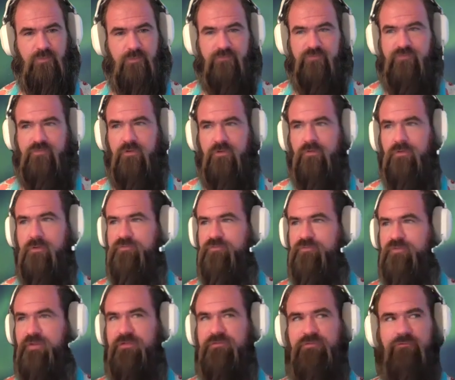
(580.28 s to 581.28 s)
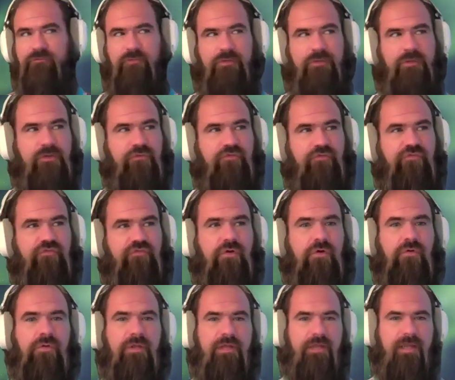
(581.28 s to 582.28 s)
We're so obsessive with
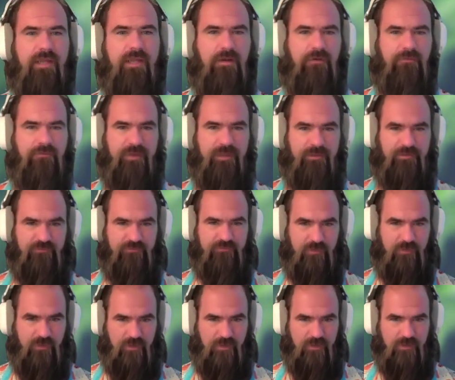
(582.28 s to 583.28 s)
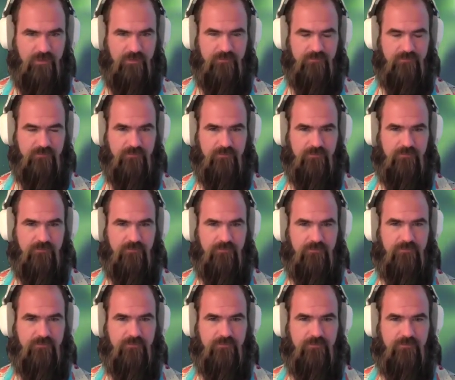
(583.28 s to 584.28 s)
controlling how things are,
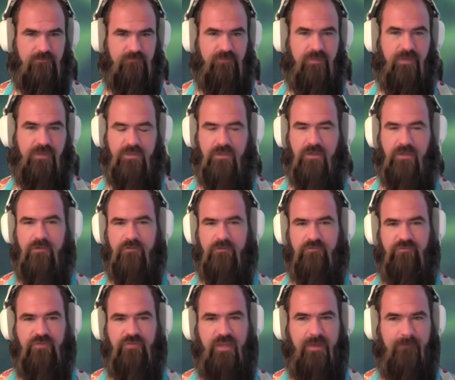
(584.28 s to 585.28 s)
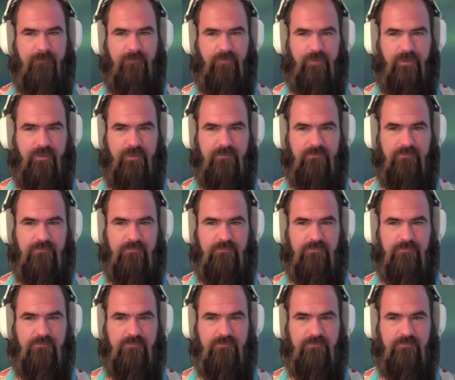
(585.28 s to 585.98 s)
that yang standpoint,